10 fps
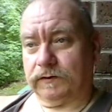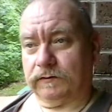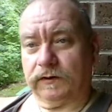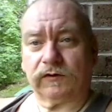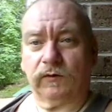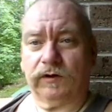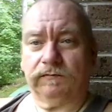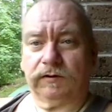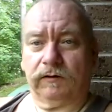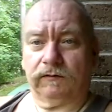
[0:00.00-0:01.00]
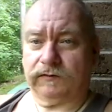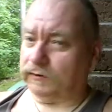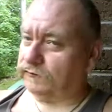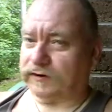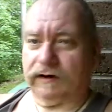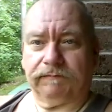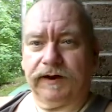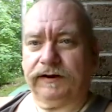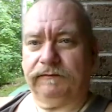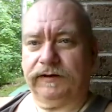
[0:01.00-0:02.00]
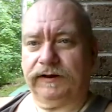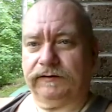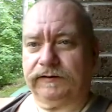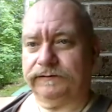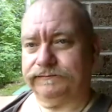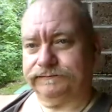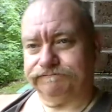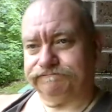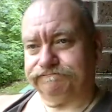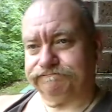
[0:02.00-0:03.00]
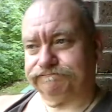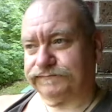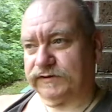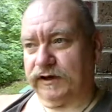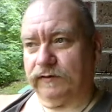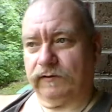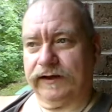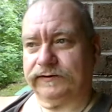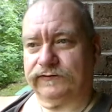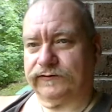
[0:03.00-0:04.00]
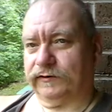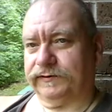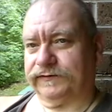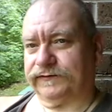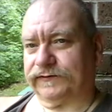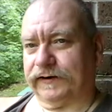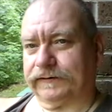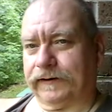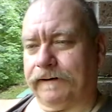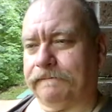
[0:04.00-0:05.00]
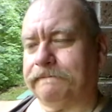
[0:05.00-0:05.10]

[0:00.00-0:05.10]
Let the wind blow. They'll stop biting immediately. They don't like disturbances like that.